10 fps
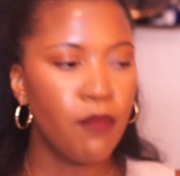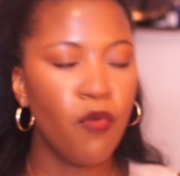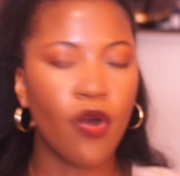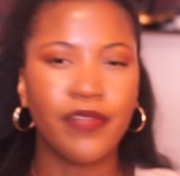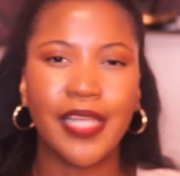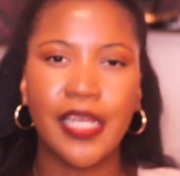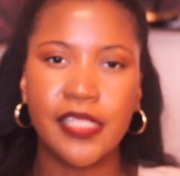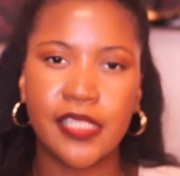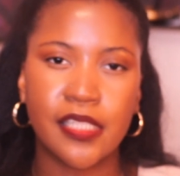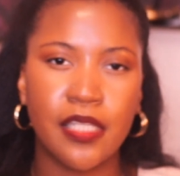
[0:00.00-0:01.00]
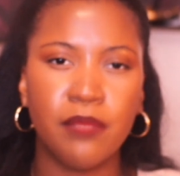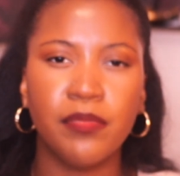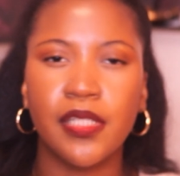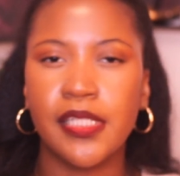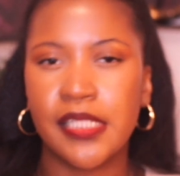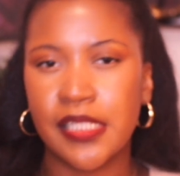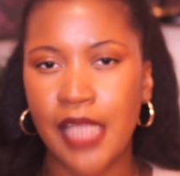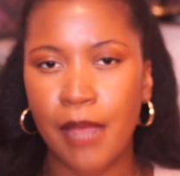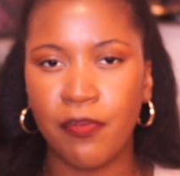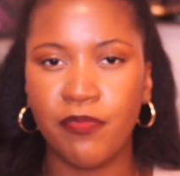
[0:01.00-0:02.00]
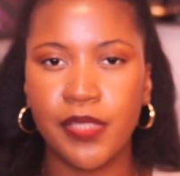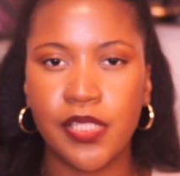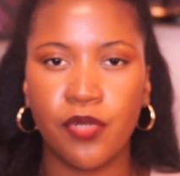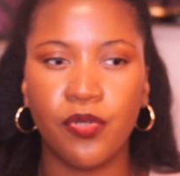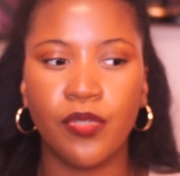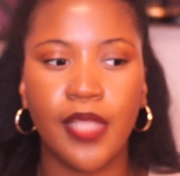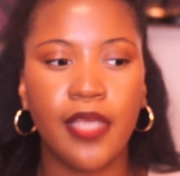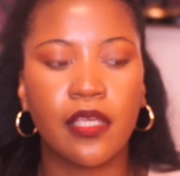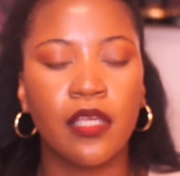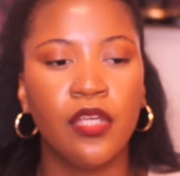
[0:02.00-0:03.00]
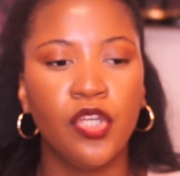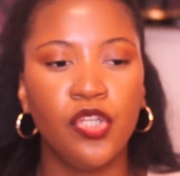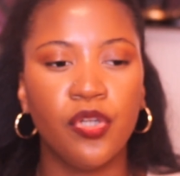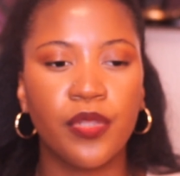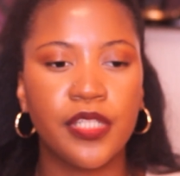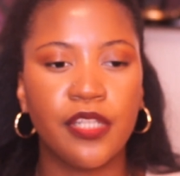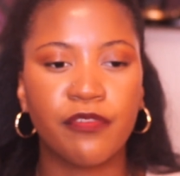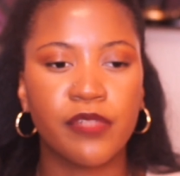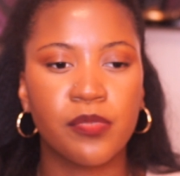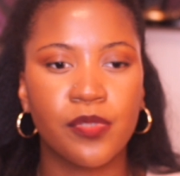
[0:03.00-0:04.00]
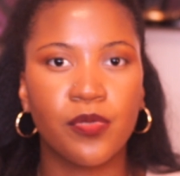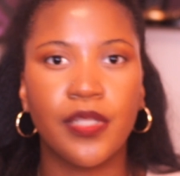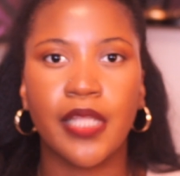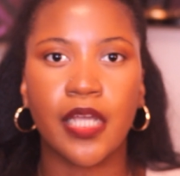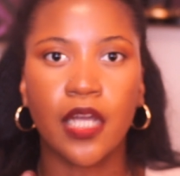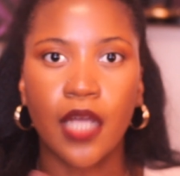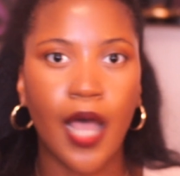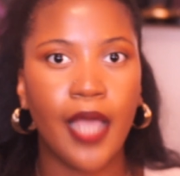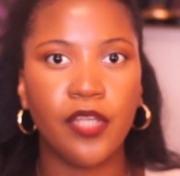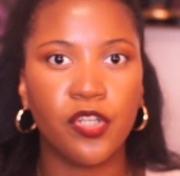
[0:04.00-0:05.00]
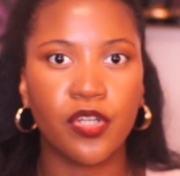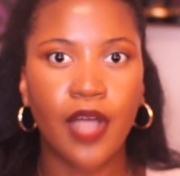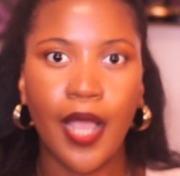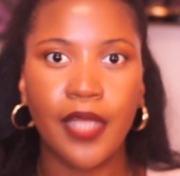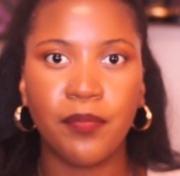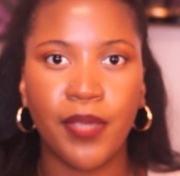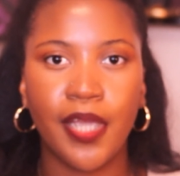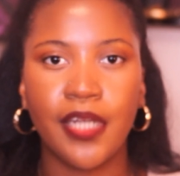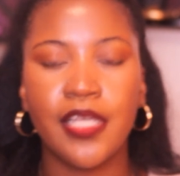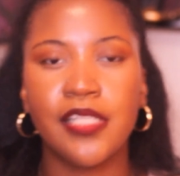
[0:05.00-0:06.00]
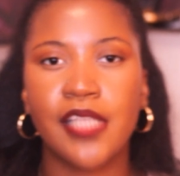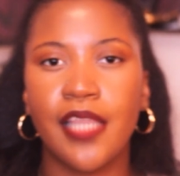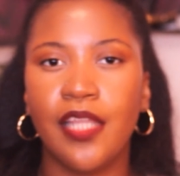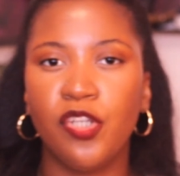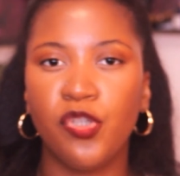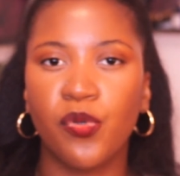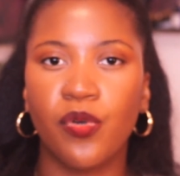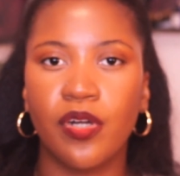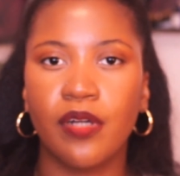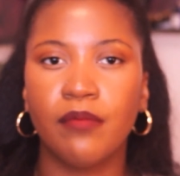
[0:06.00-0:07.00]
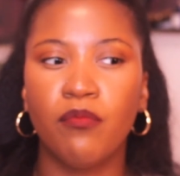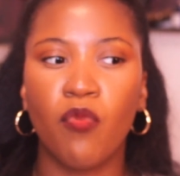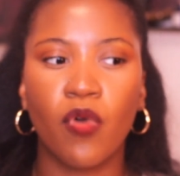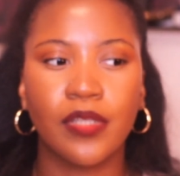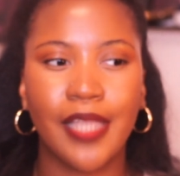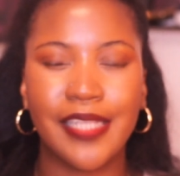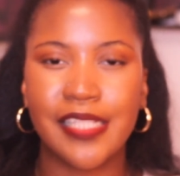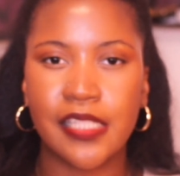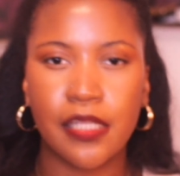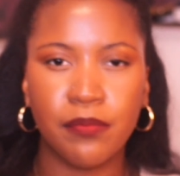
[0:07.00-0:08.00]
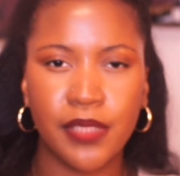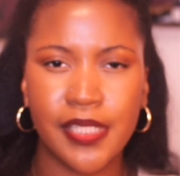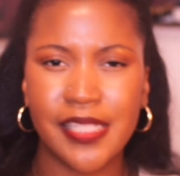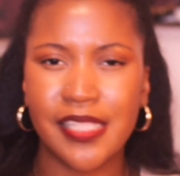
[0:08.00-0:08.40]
more of like a seamless type of material. Like, you know the difference between like a your cotton panties and then your more like seamless